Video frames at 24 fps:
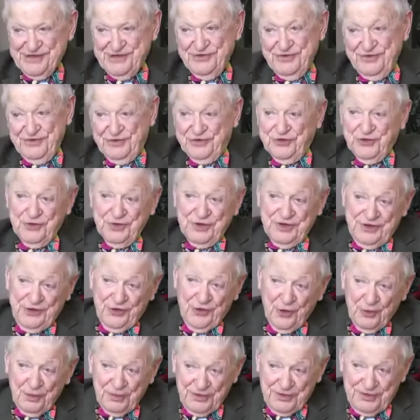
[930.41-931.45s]
to the
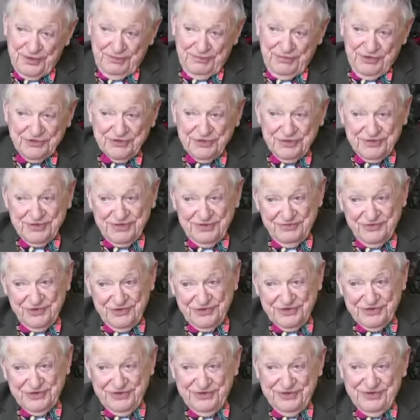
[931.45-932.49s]
newly opened missile
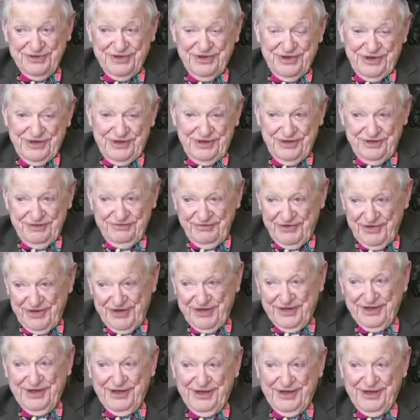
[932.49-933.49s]
division in Van